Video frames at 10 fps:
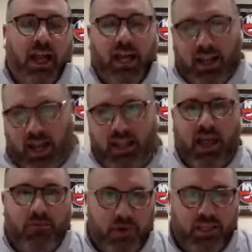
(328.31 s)
And
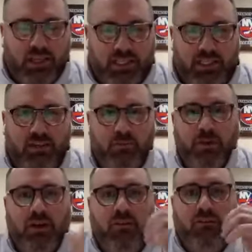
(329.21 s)
that really is a little
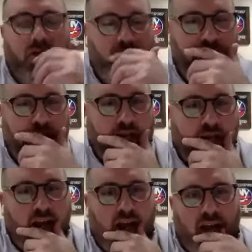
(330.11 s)
bit of a
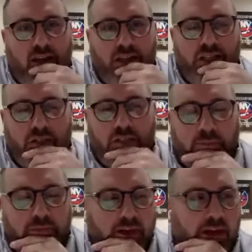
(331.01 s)
chicken and egg issue
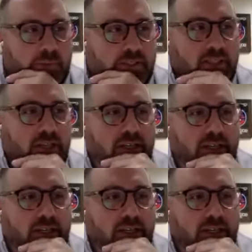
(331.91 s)
sometimes.